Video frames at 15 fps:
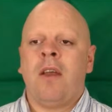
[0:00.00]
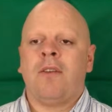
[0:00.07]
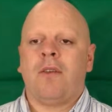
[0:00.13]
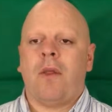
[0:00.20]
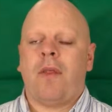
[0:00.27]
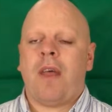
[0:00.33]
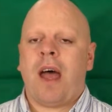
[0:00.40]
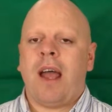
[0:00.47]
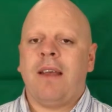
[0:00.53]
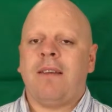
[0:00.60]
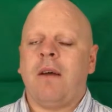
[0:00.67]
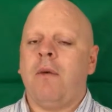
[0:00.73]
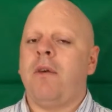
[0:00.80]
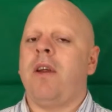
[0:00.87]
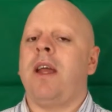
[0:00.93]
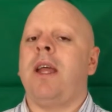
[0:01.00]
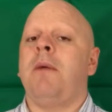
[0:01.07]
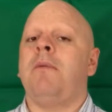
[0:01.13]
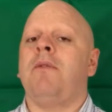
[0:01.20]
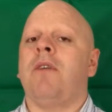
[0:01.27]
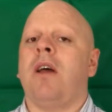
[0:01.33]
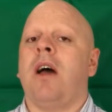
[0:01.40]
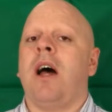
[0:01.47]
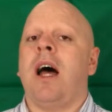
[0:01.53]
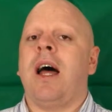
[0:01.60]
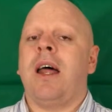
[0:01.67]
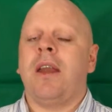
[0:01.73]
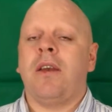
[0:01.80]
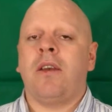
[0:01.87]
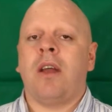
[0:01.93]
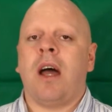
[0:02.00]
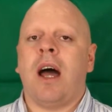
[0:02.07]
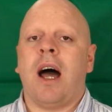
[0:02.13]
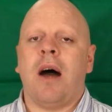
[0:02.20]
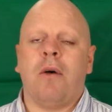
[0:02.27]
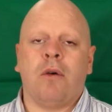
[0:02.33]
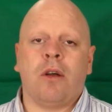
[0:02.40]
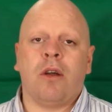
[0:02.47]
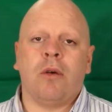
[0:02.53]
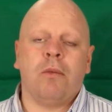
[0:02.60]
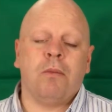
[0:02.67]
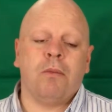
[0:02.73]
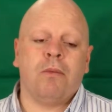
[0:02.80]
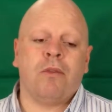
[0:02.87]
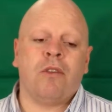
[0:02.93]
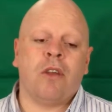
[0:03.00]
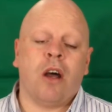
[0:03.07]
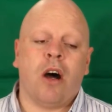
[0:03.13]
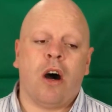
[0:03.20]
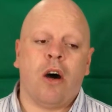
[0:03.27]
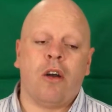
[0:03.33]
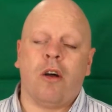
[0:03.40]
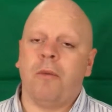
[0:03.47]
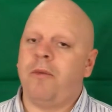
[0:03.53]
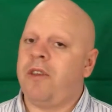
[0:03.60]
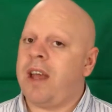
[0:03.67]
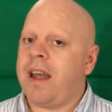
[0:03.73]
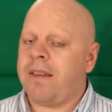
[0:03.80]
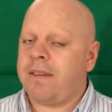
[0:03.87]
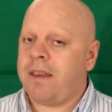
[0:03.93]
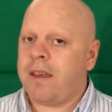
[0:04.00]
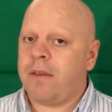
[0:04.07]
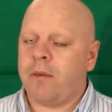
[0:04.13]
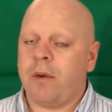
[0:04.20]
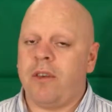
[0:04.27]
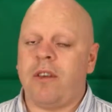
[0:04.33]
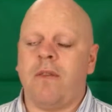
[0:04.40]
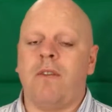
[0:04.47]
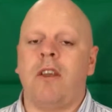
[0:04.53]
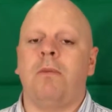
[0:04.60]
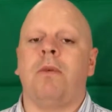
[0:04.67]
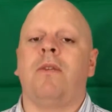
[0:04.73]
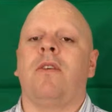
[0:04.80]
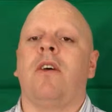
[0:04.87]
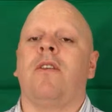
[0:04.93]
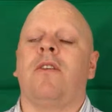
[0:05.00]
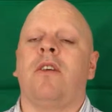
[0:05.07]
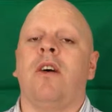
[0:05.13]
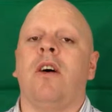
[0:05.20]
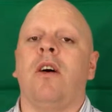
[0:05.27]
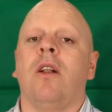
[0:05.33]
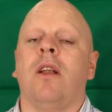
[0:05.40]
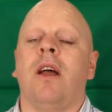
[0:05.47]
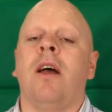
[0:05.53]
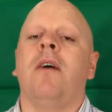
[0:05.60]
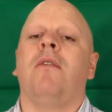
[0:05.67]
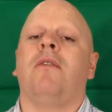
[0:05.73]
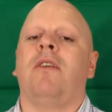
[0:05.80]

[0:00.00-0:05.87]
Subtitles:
So that is our aims and outcomes or objectives, whichever you prefer to call it,